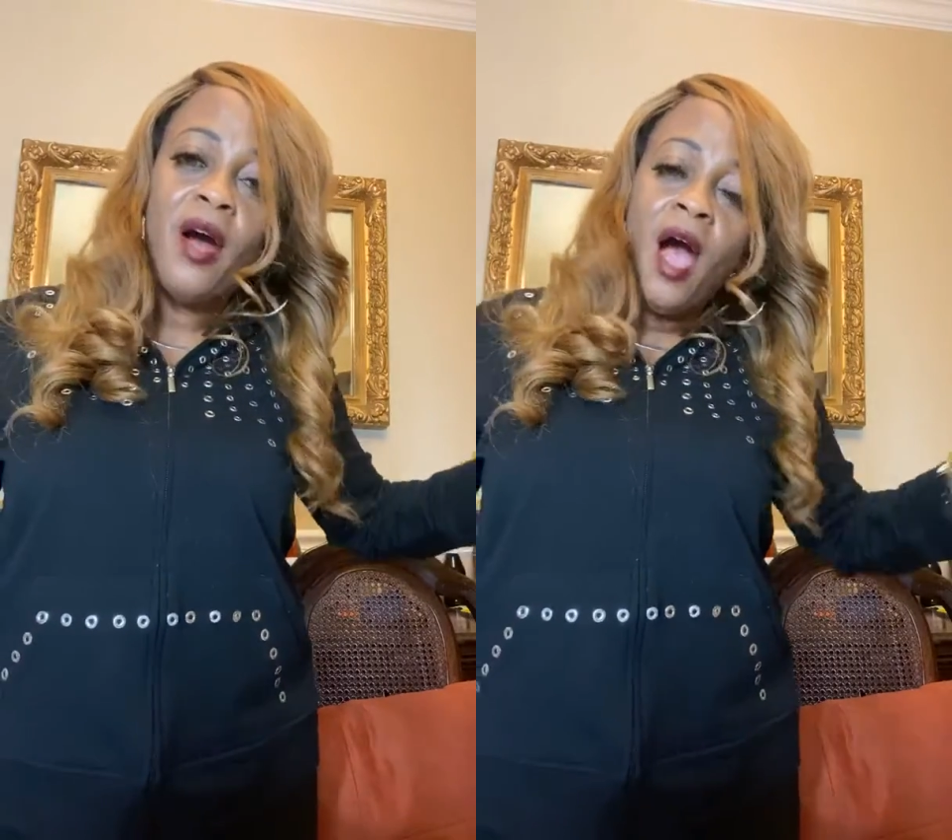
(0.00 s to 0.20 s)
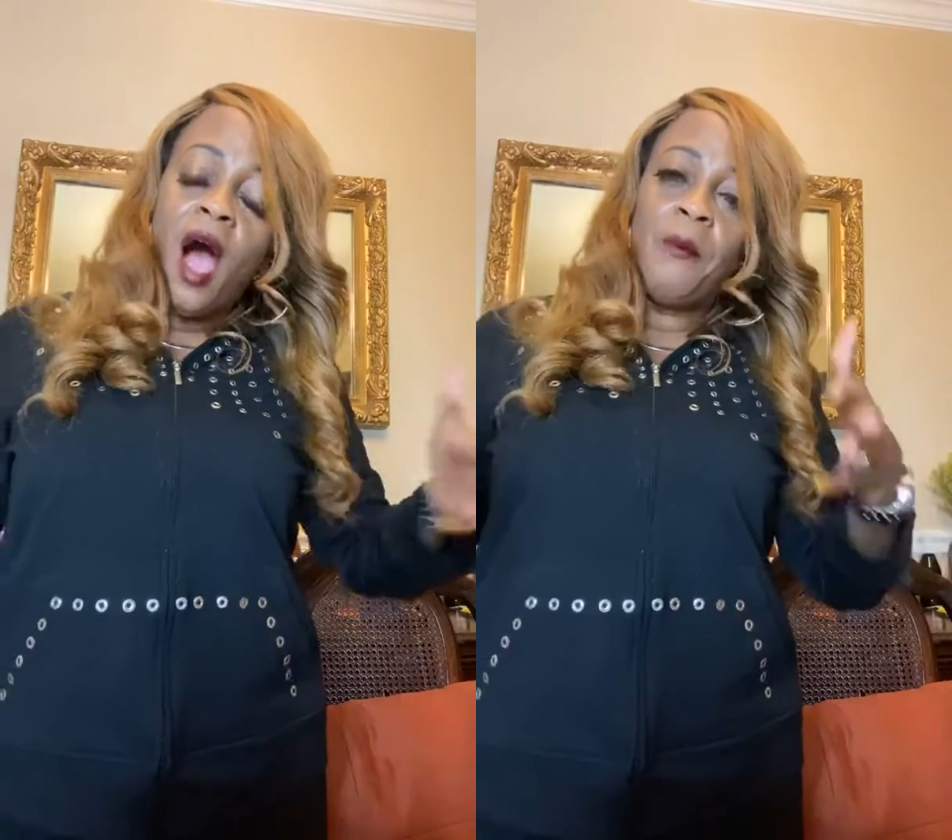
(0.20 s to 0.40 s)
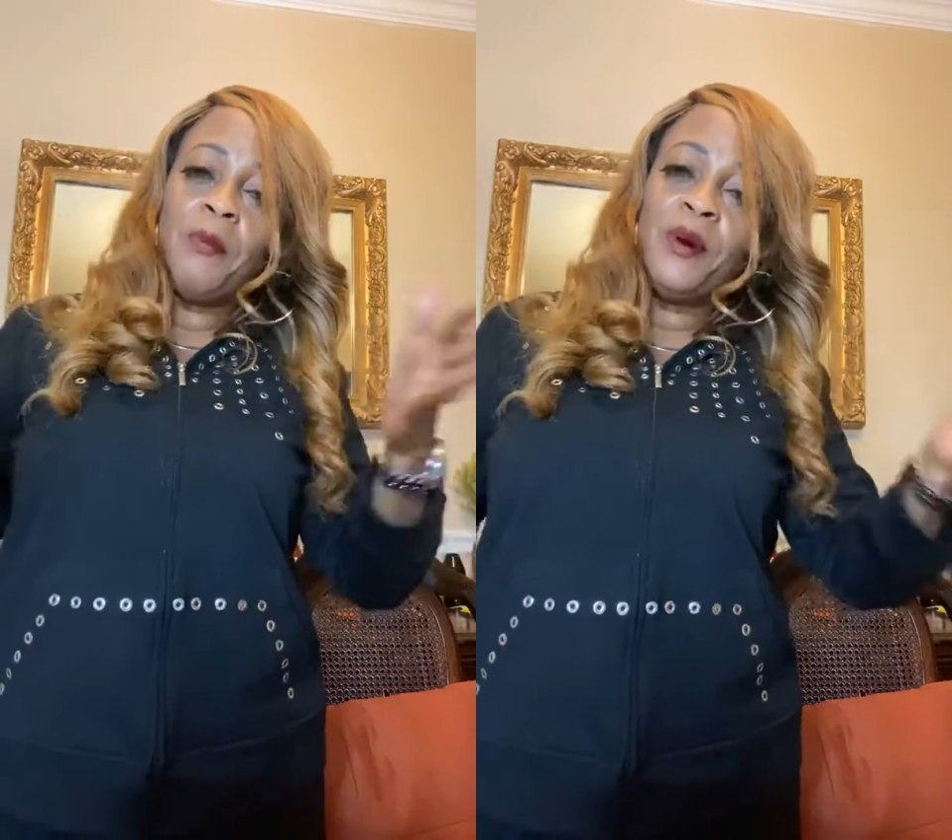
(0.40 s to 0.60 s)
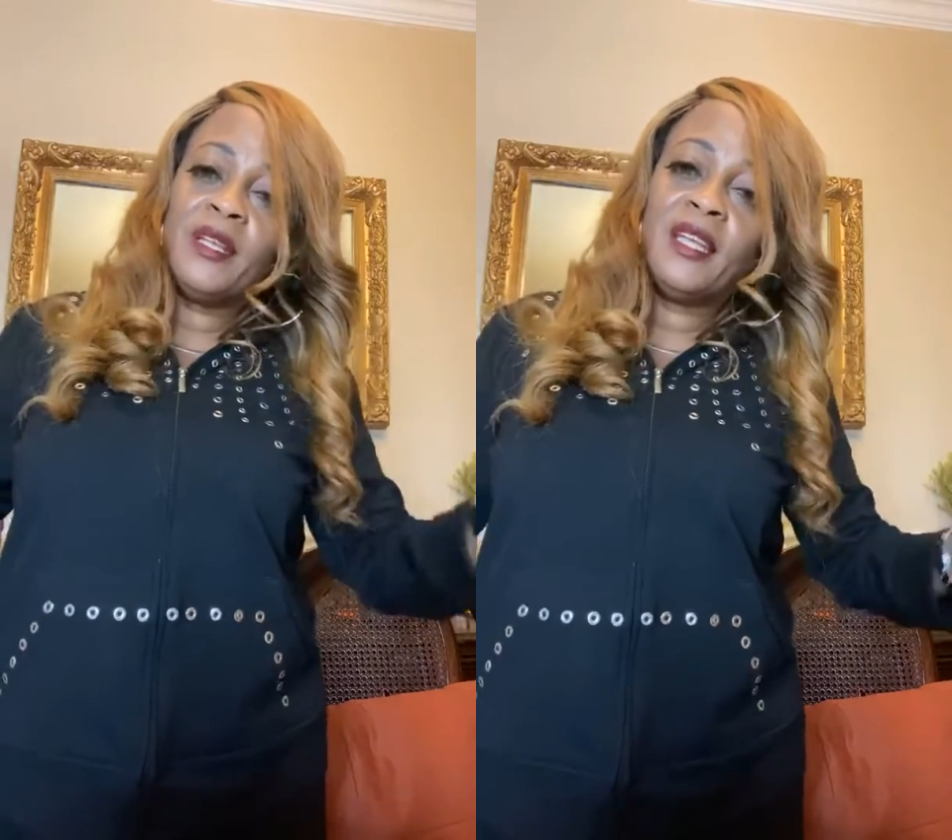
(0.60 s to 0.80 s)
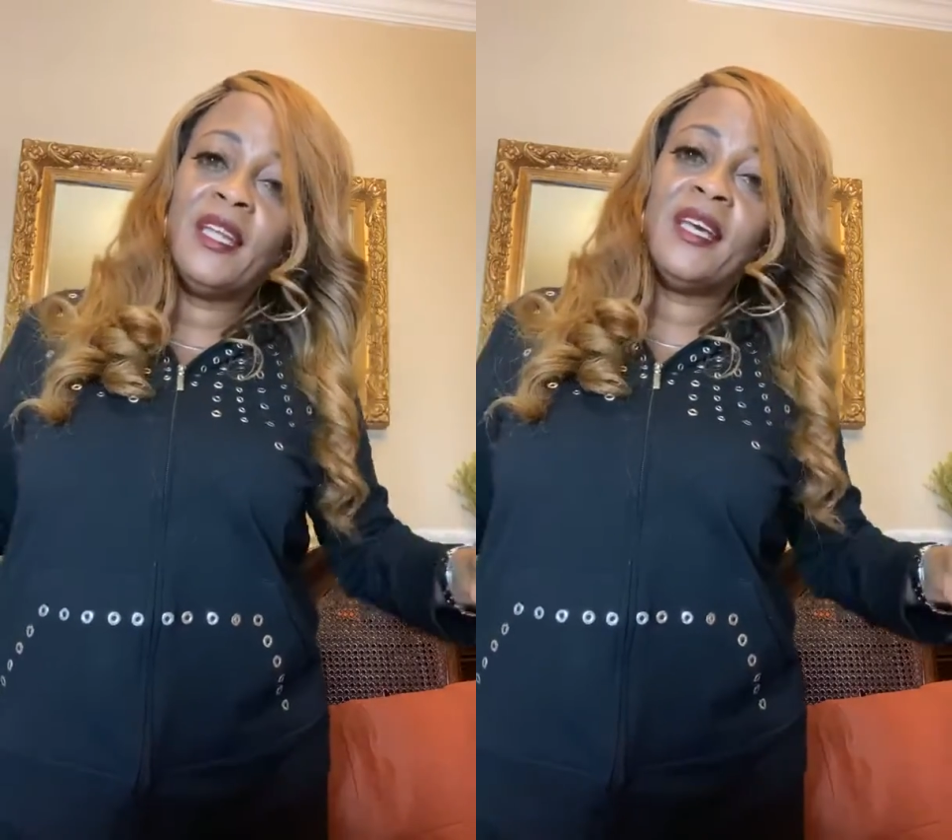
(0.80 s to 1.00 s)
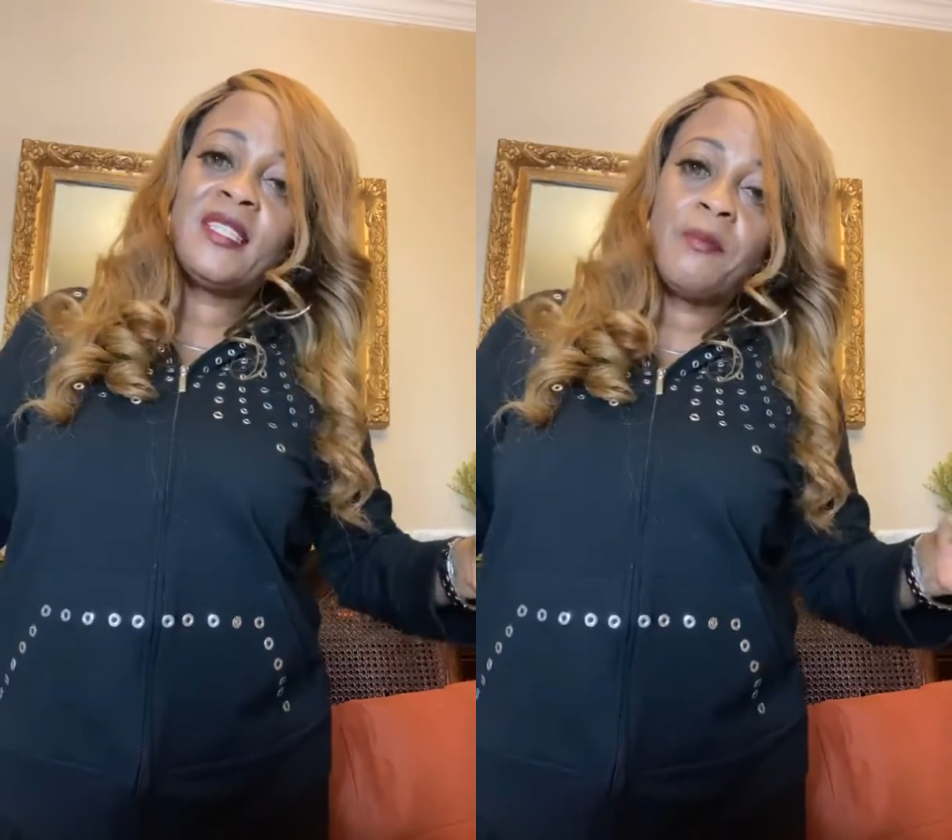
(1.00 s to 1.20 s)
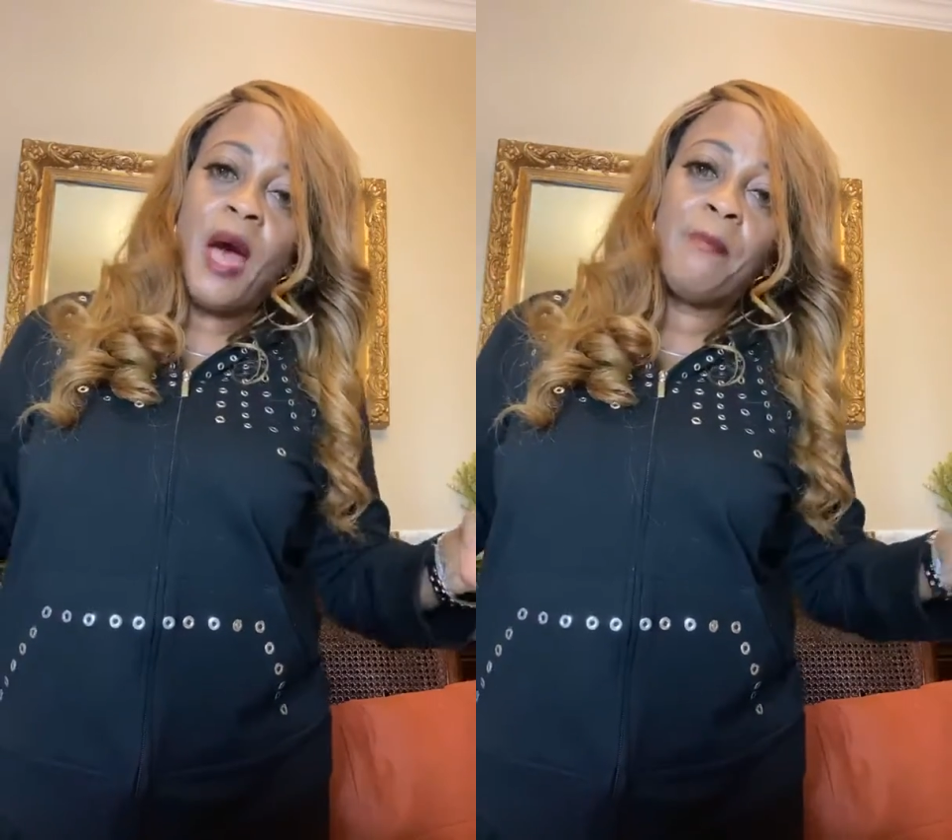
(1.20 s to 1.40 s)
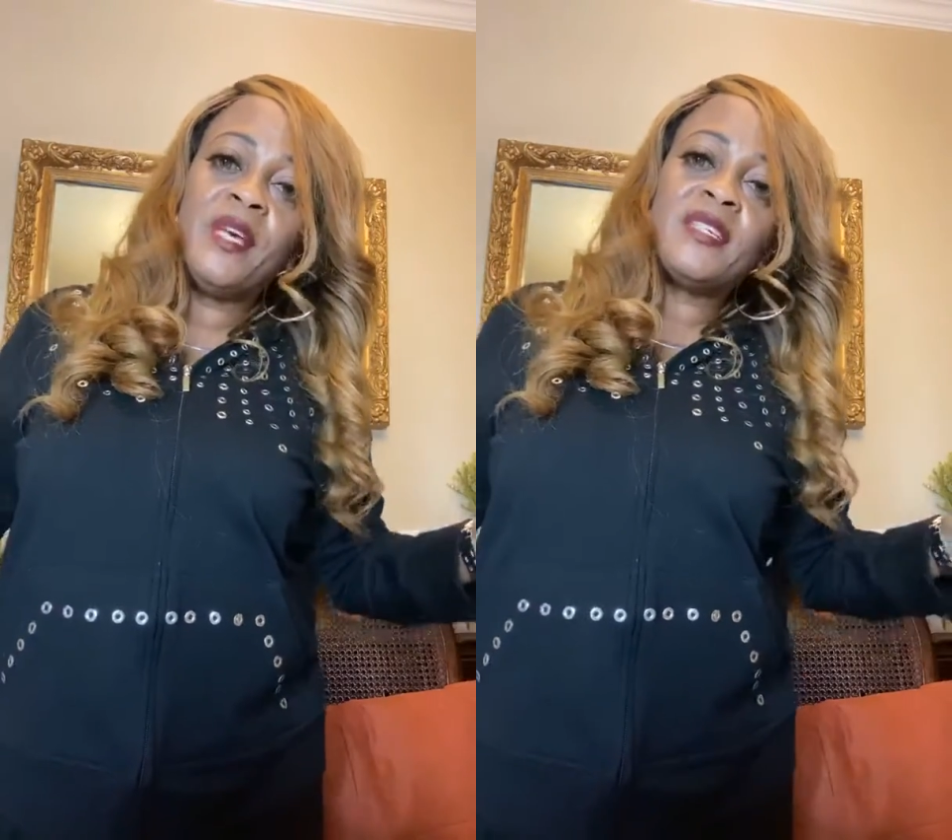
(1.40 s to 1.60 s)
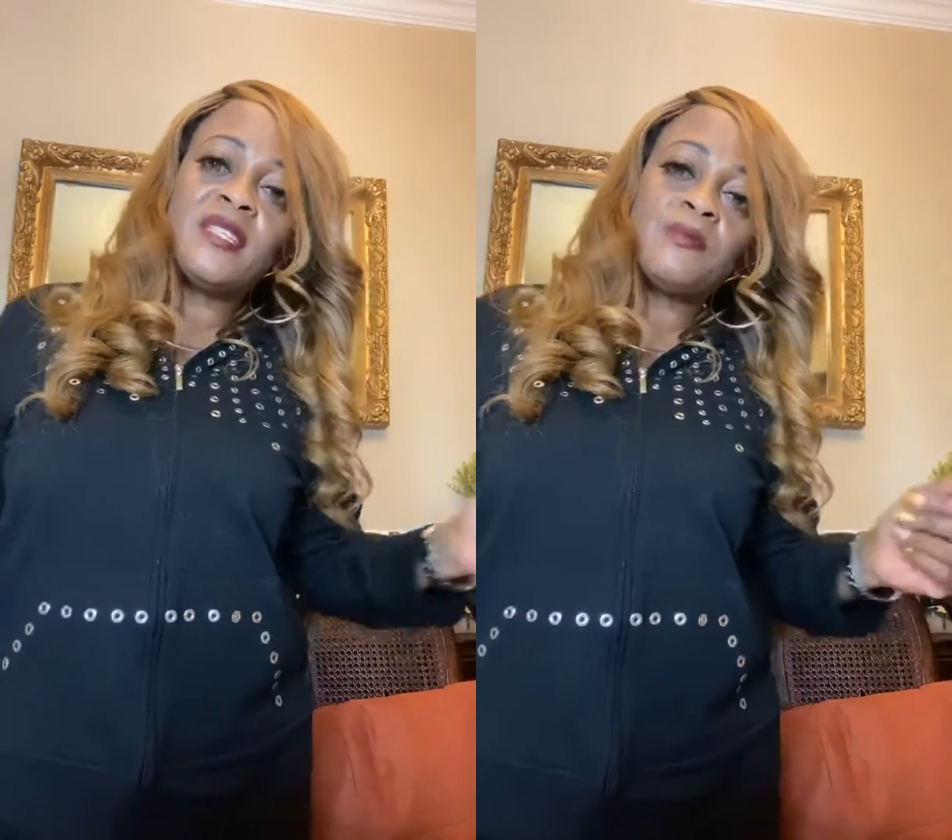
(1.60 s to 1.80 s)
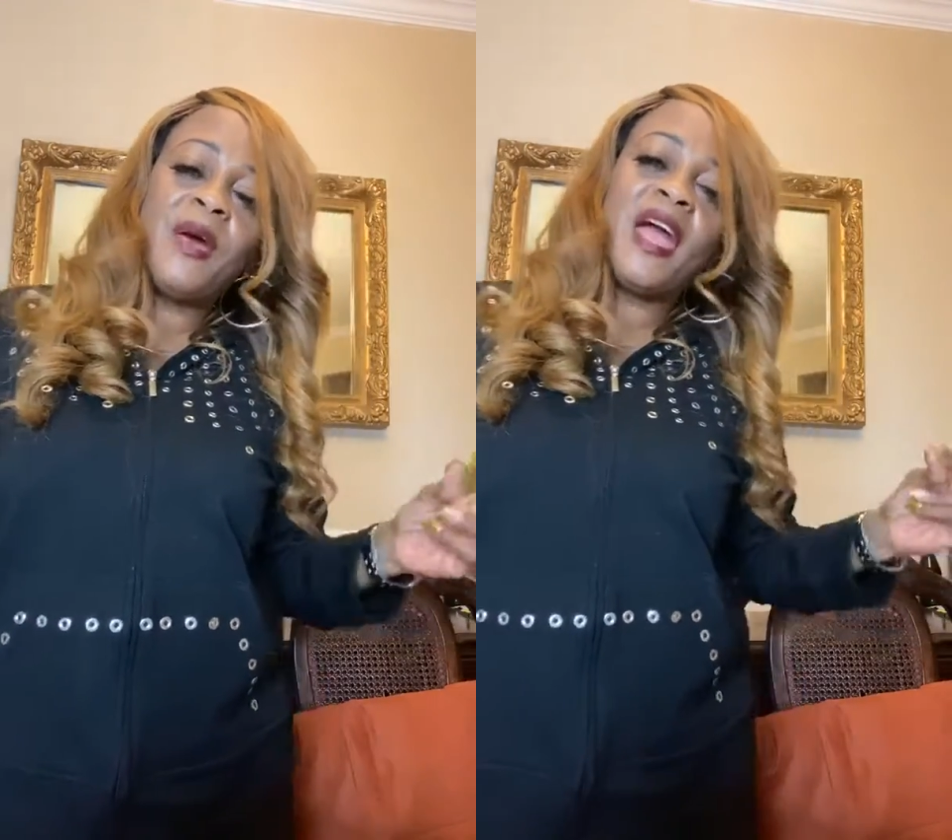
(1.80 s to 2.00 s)
I'm going to put the link to my
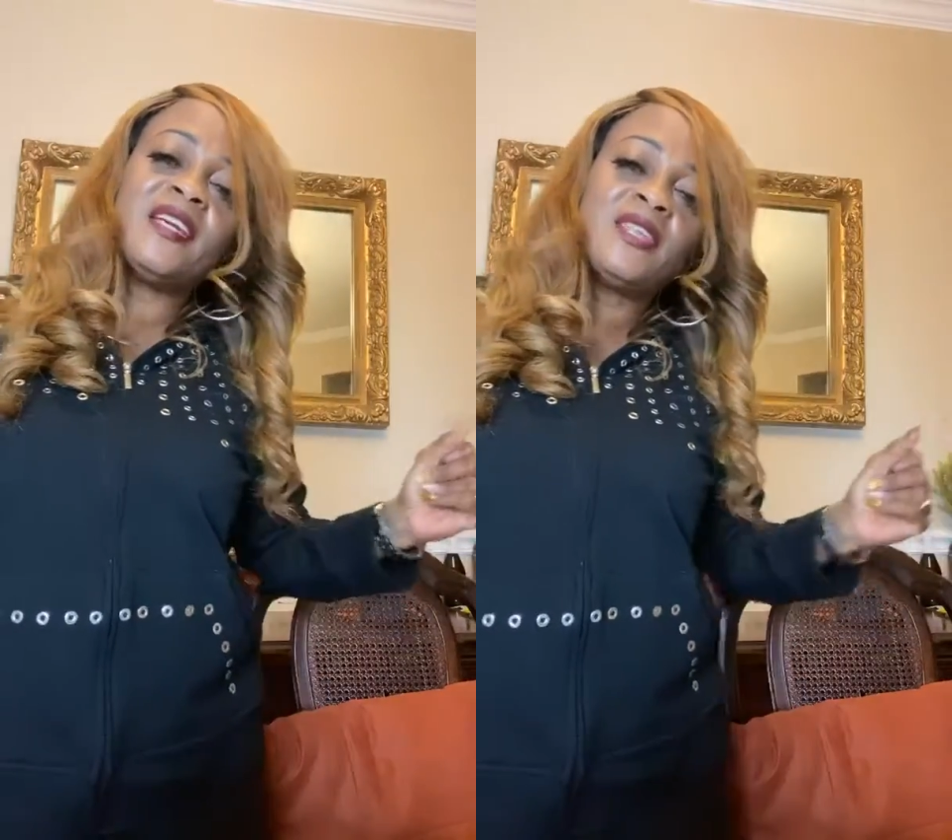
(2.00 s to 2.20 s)
business page